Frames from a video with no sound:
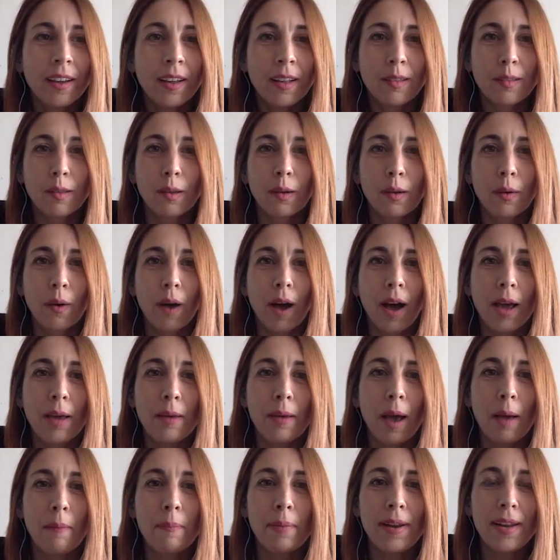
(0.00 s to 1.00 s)
So
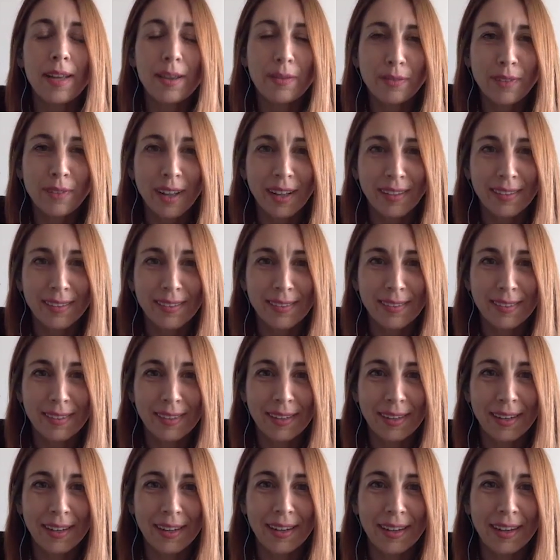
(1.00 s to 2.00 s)
I, I believe that
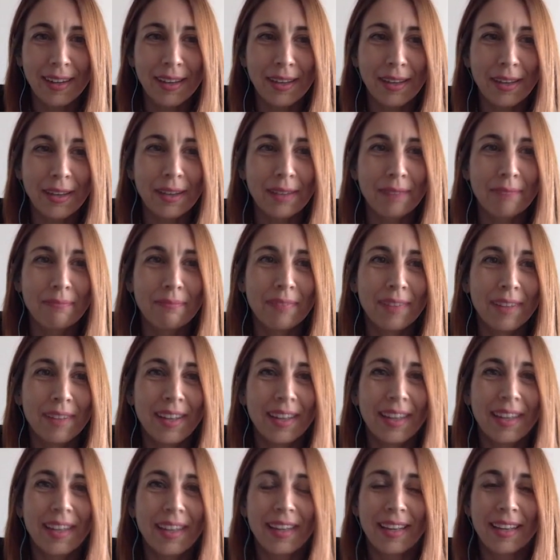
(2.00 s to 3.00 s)
um,
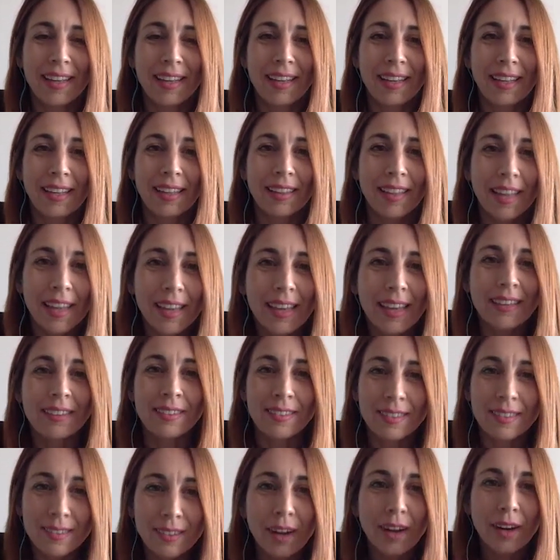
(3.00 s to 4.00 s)
they
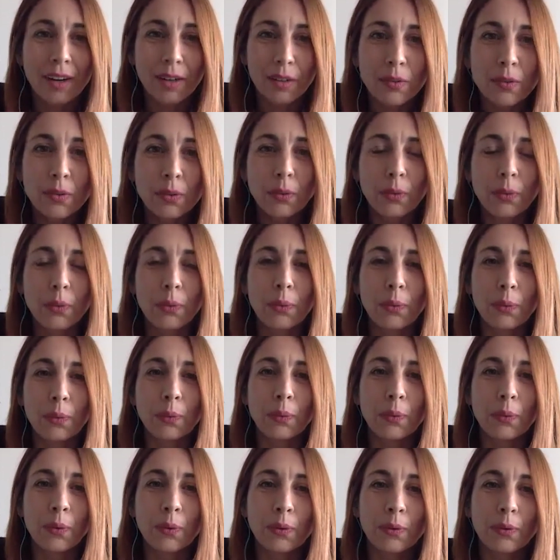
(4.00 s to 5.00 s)
can start
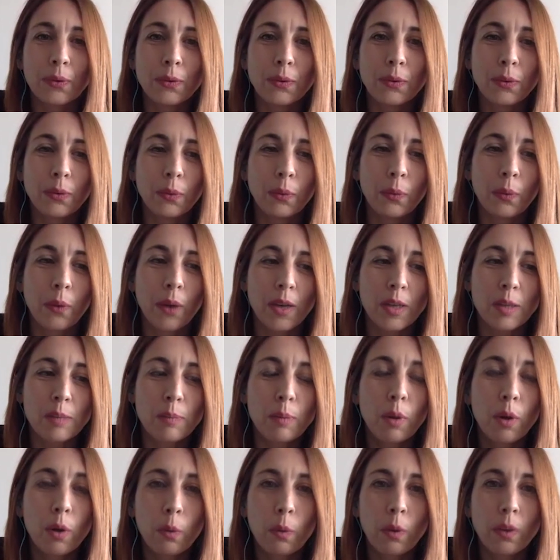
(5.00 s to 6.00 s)
to to
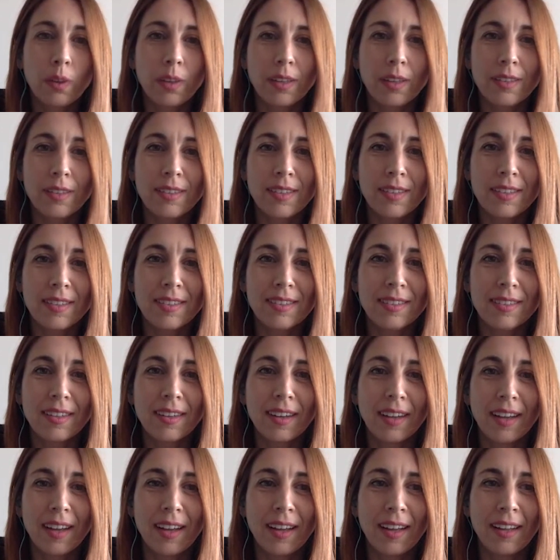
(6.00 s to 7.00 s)
explore what exists
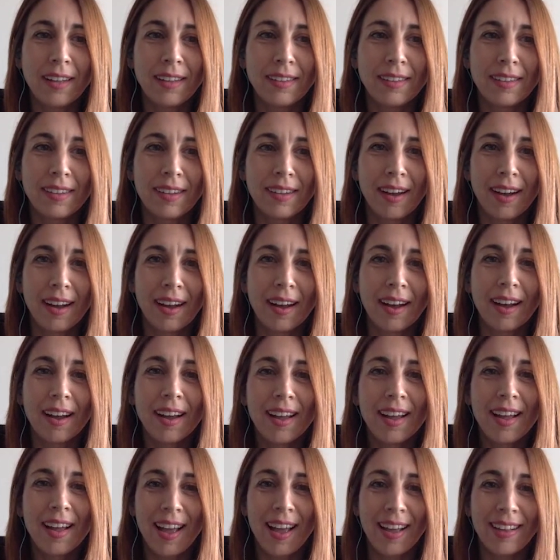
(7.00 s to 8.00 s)
and
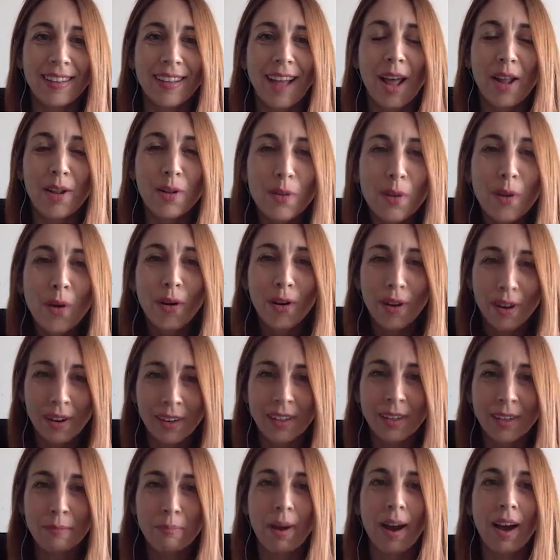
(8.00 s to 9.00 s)
and, and
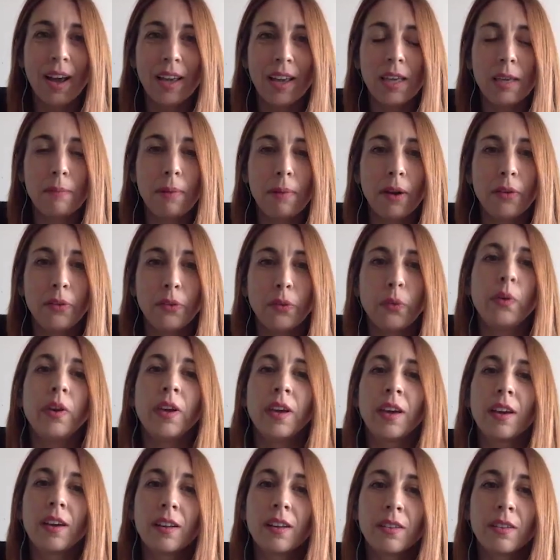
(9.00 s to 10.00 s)
learn by by
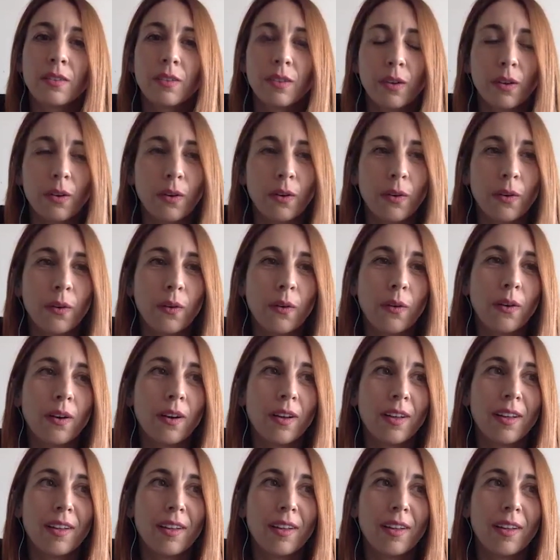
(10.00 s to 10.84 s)
doing so